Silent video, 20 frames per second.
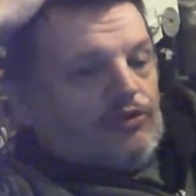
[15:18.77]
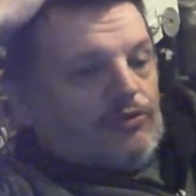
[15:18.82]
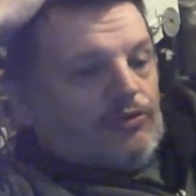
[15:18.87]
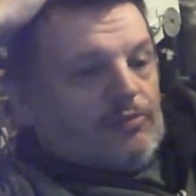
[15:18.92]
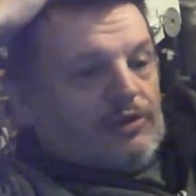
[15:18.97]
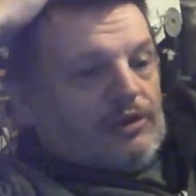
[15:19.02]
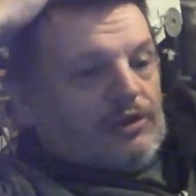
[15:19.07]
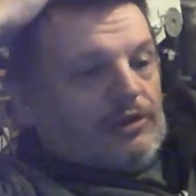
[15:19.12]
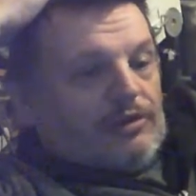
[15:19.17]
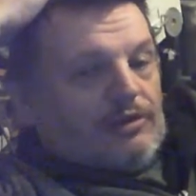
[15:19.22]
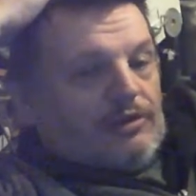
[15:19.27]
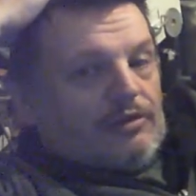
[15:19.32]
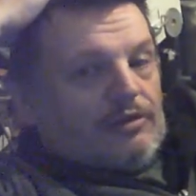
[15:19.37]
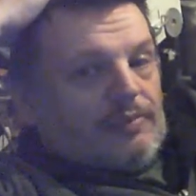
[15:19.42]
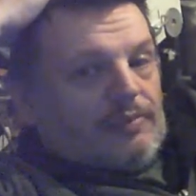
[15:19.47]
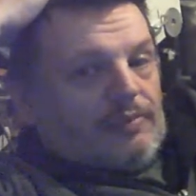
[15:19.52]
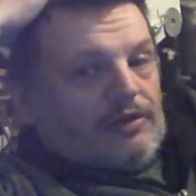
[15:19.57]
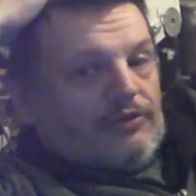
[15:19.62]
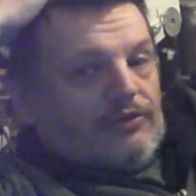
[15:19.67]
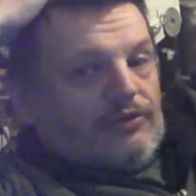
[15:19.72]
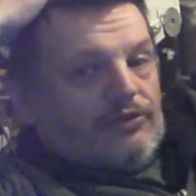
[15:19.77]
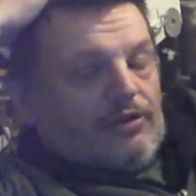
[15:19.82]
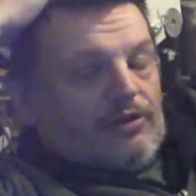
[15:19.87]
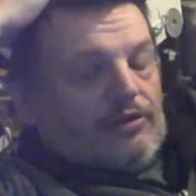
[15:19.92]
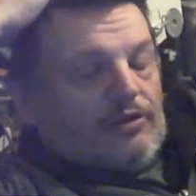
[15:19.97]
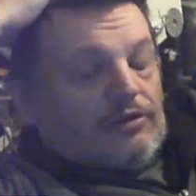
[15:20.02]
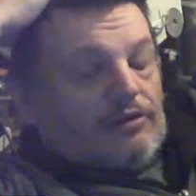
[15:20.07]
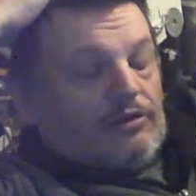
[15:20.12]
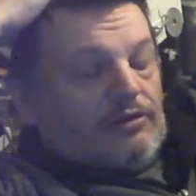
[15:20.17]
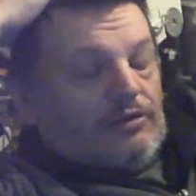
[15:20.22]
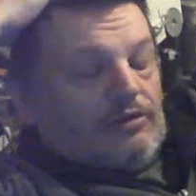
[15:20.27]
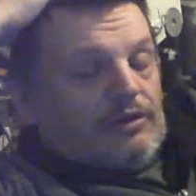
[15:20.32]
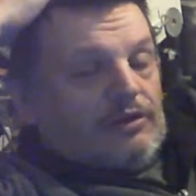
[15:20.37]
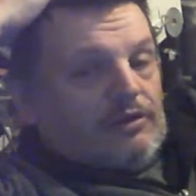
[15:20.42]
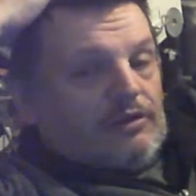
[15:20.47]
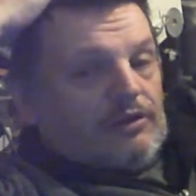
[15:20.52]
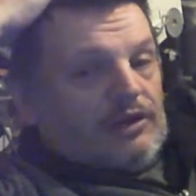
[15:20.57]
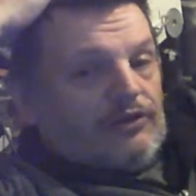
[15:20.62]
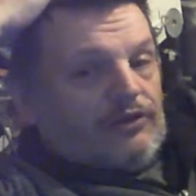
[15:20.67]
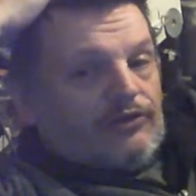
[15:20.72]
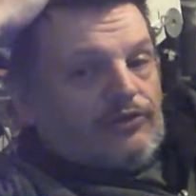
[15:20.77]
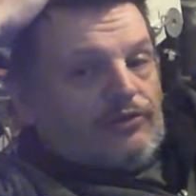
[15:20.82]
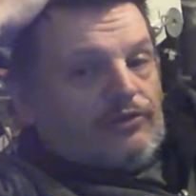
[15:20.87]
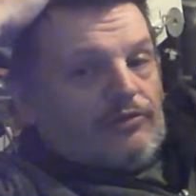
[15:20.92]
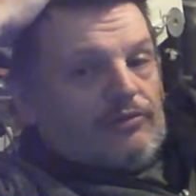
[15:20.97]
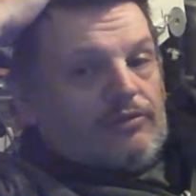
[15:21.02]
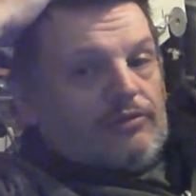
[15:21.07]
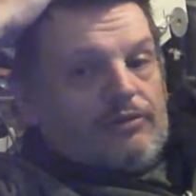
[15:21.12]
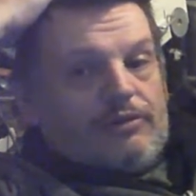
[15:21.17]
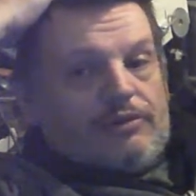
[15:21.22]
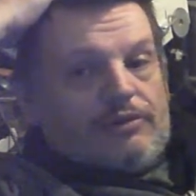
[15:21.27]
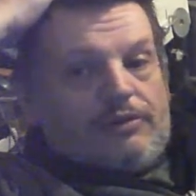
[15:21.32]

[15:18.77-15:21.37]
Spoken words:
to me than the bears, than the ducks do.